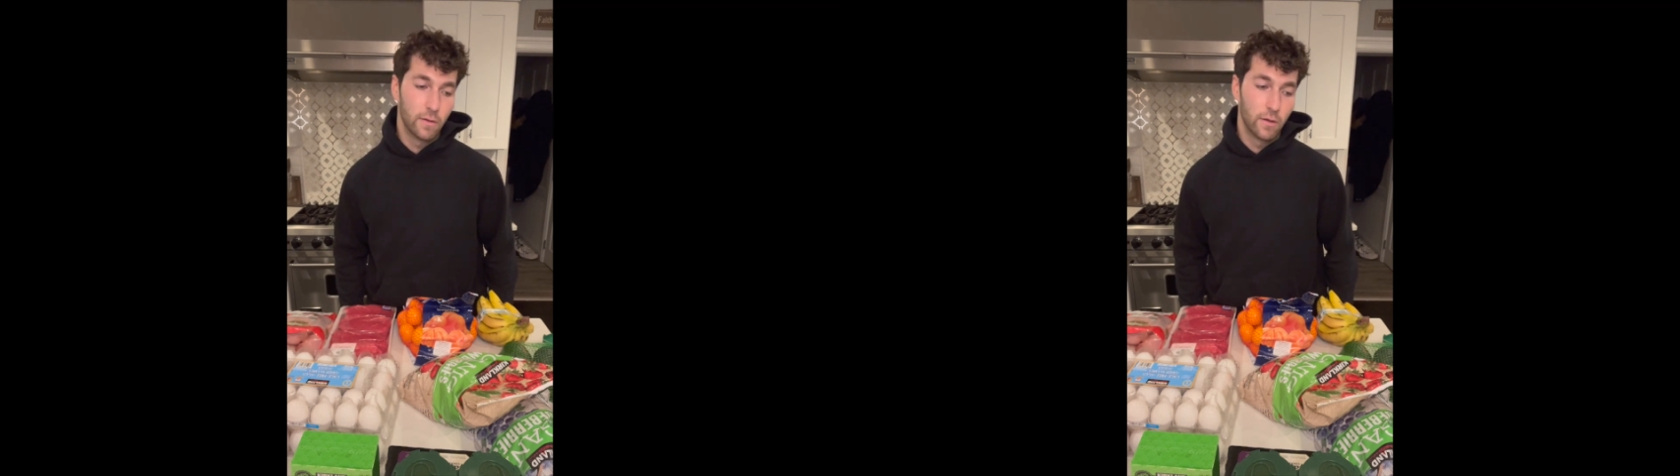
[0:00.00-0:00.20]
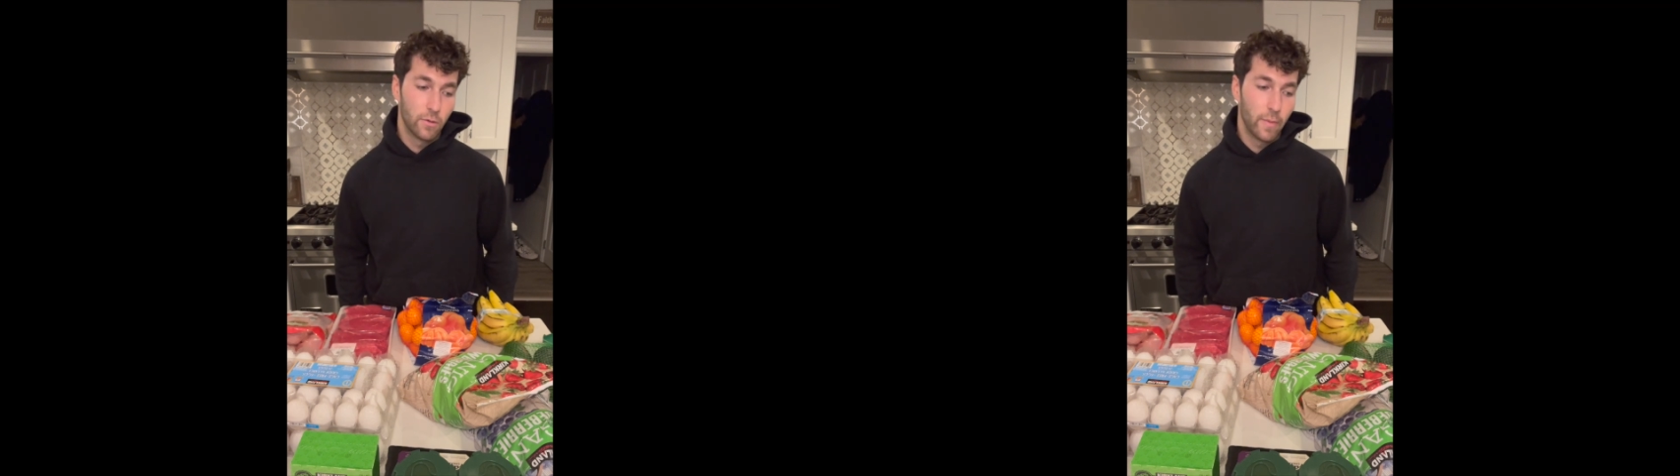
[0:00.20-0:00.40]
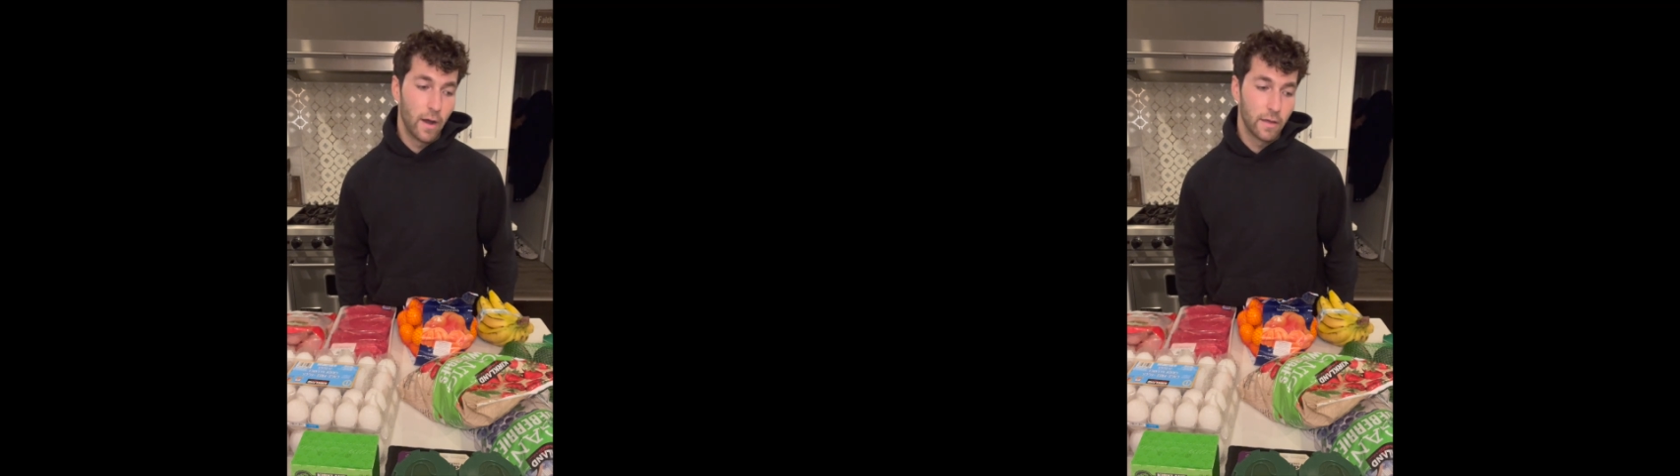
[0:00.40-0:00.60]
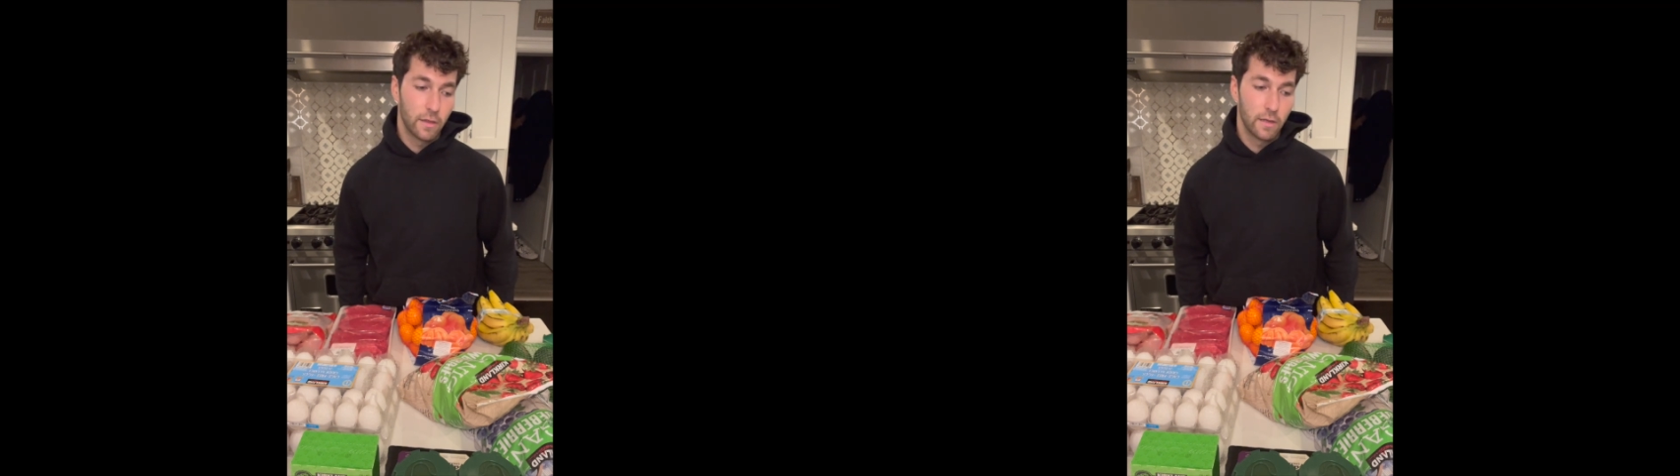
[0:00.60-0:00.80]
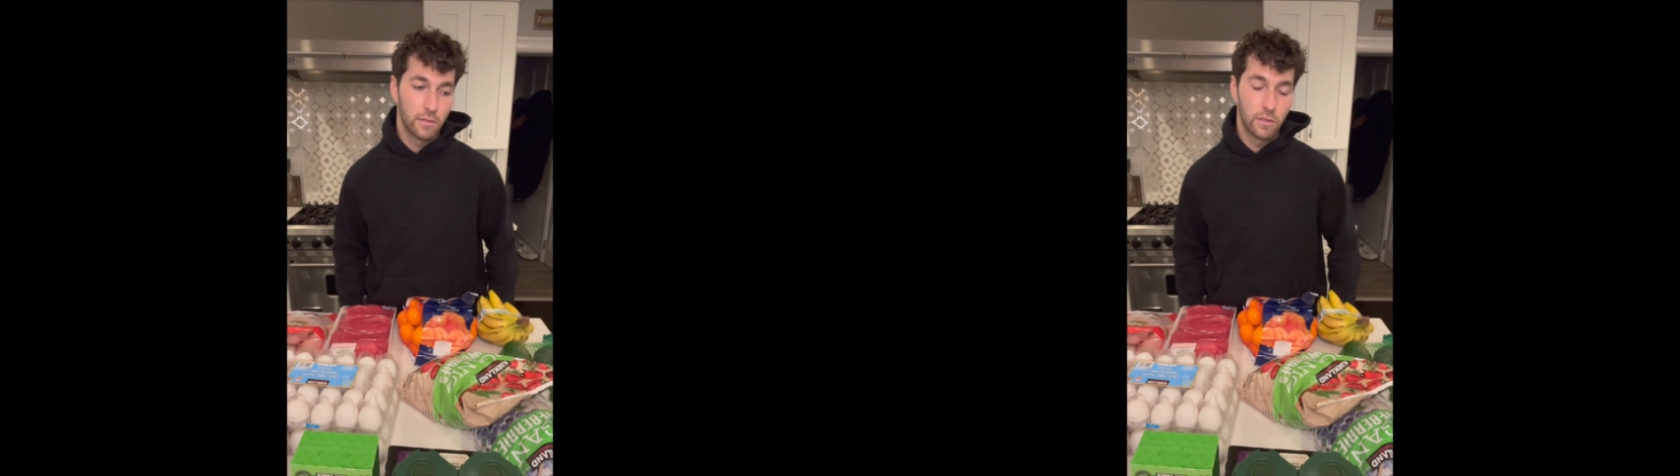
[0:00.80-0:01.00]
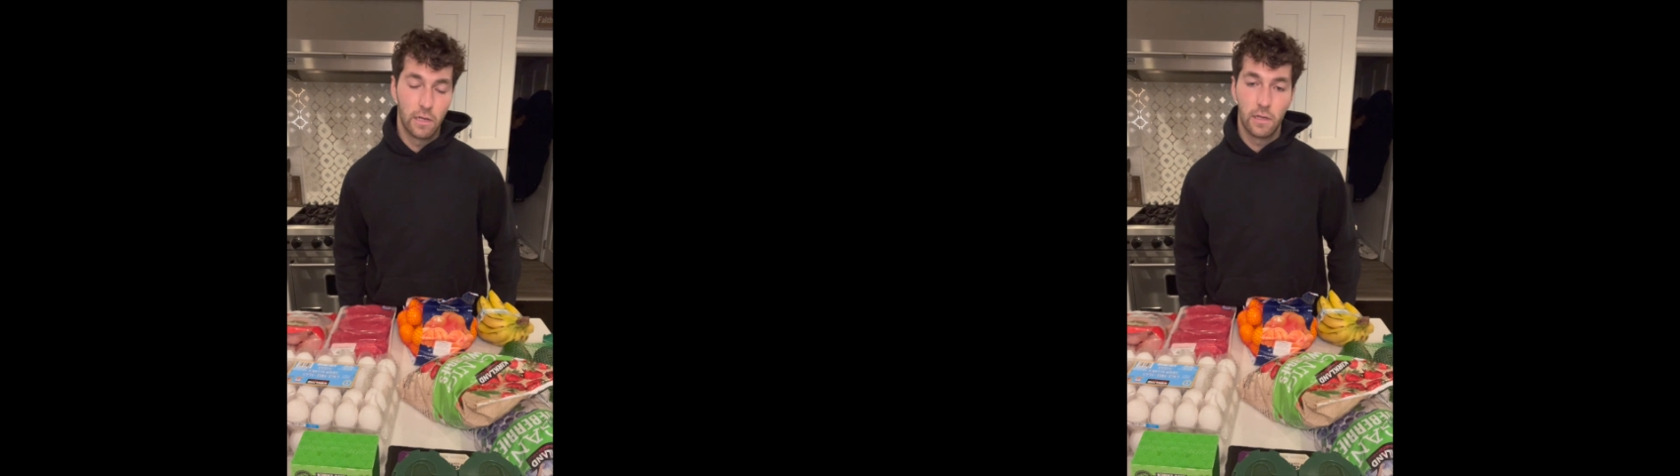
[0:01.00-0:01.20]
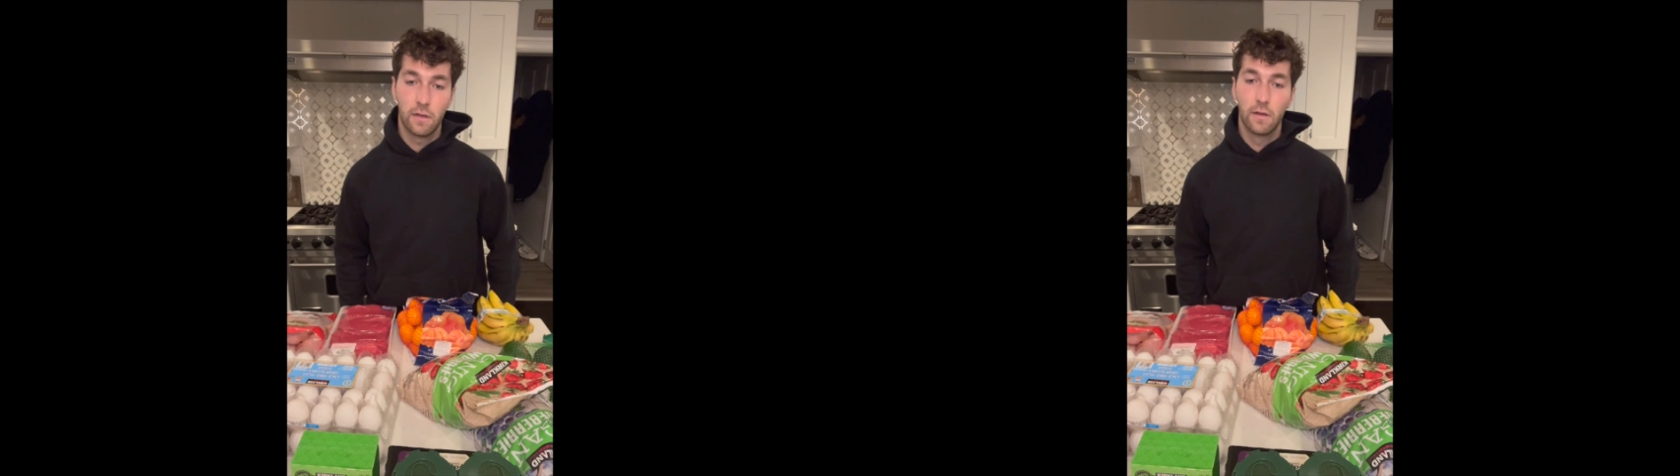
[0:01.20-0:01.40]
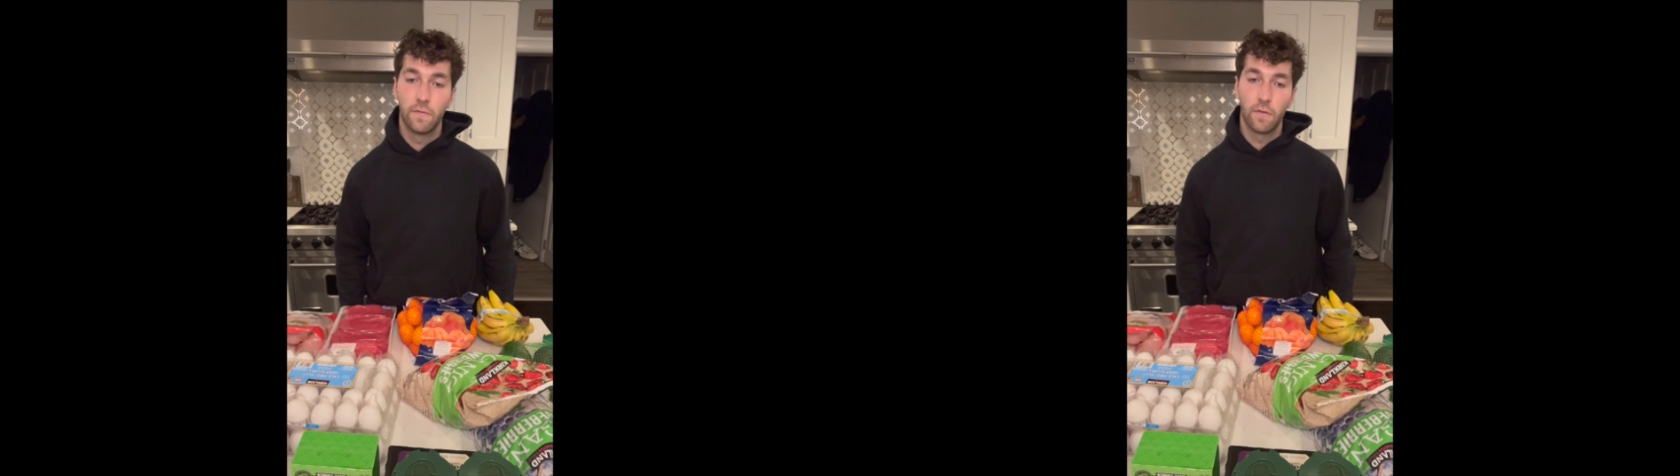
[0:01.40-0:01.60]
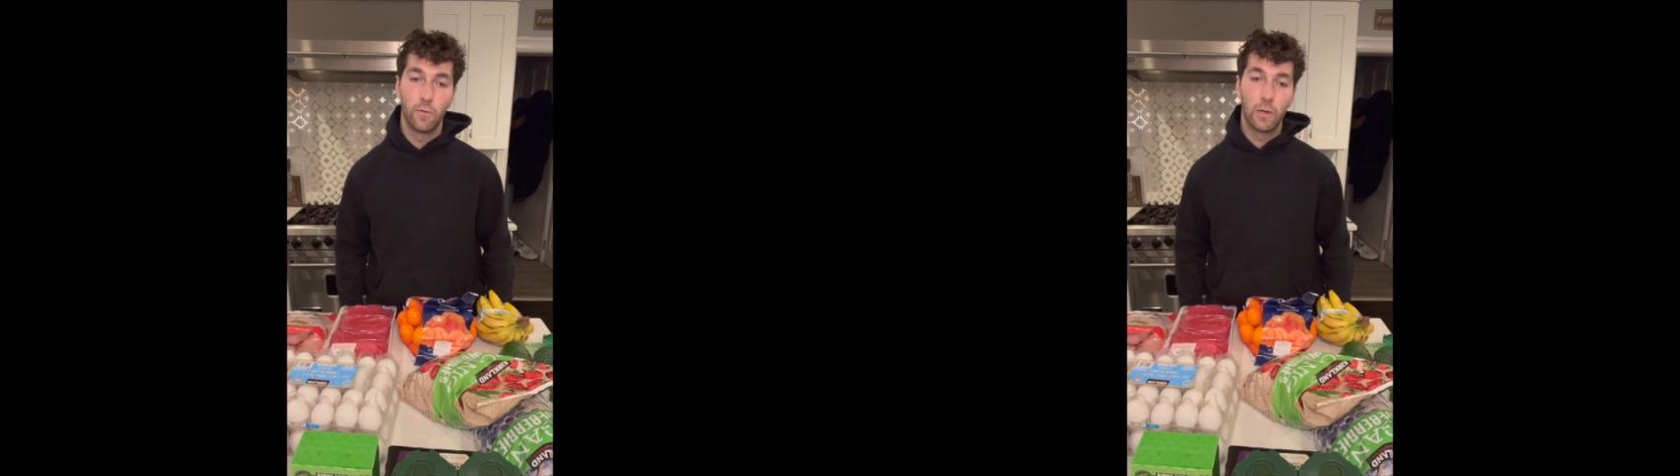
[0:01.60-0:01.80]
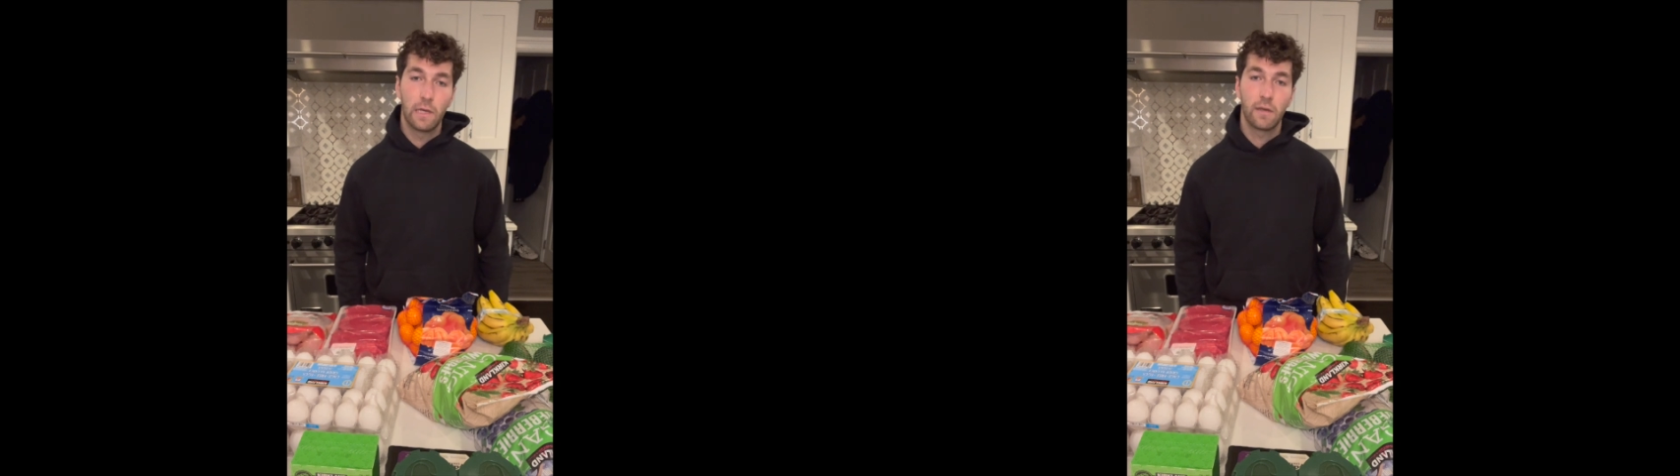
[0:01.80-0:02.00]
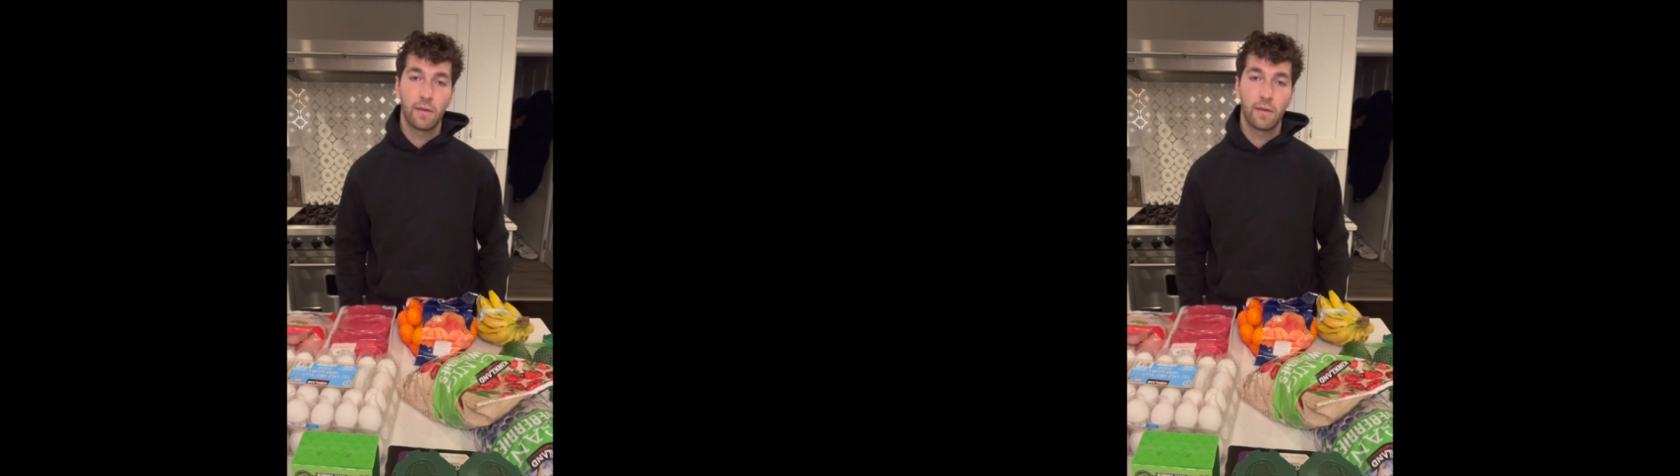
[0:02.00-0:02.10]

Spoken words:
you're buying things you need for the week,